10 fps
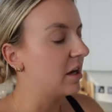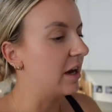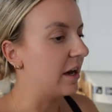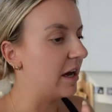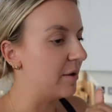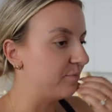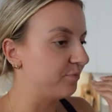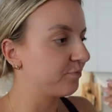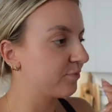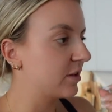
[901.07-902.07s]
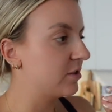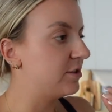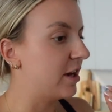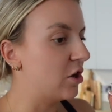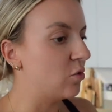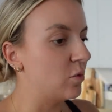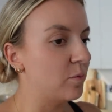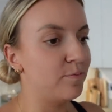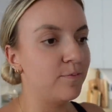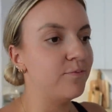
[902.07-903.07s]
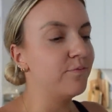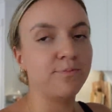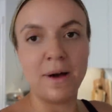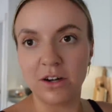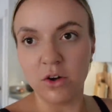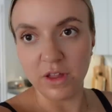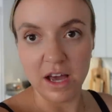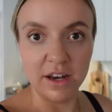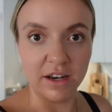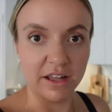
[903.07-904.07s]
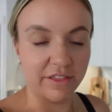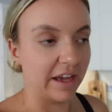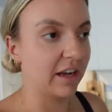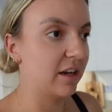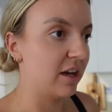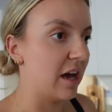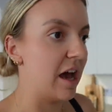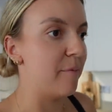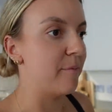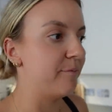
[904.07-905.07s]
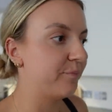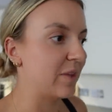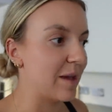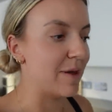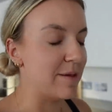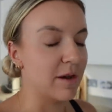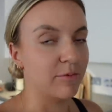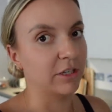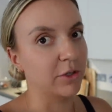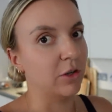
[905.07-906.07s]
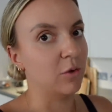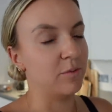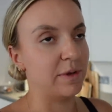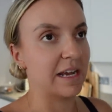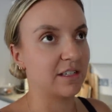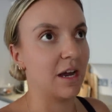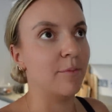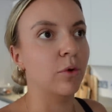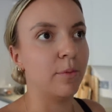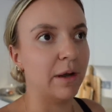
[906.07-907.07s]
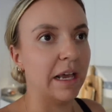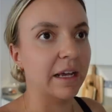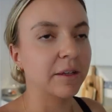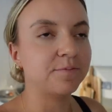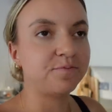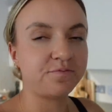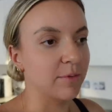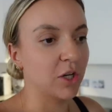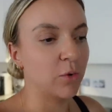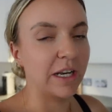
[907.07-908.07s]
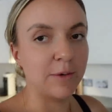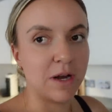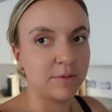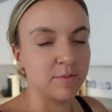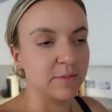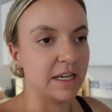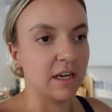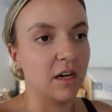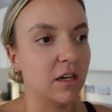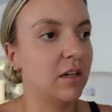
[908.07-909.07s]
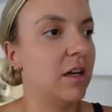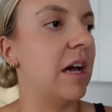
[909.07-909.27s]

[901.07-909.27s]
Um, so back on the hunt, I think. Um, and maybe I'll bring you along with me next time properly. I'm gonna quickly prep some dinner.